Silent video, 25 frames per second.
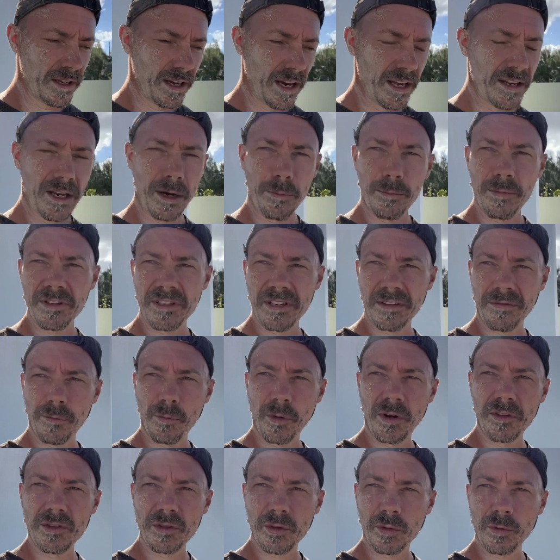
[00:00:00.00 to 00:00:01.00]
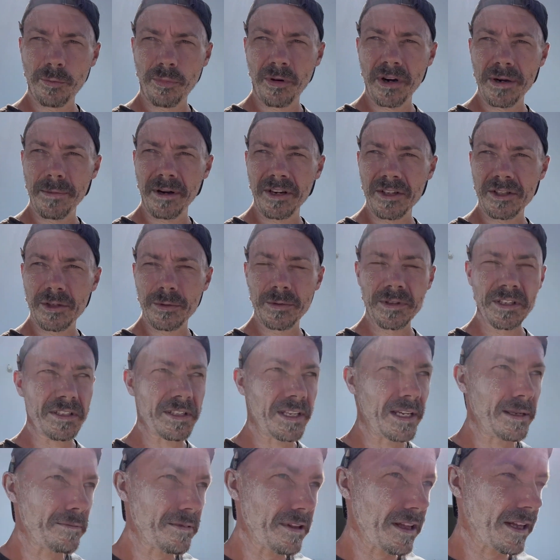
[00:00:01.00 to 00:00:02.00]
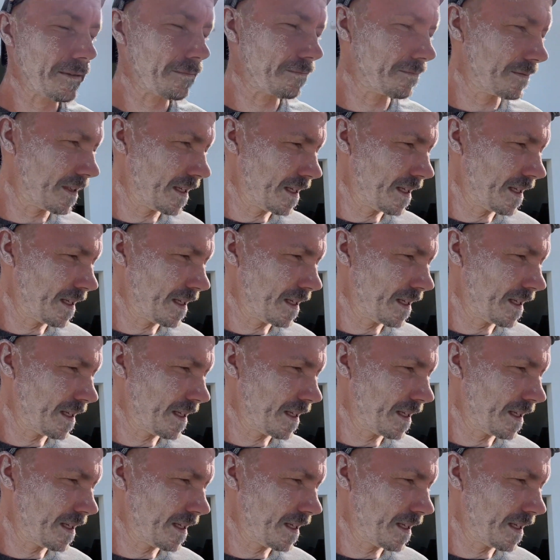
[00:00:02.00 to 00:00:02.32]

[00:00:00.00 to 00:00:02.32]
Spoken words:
a number of different ones all pretty much doing the same thing.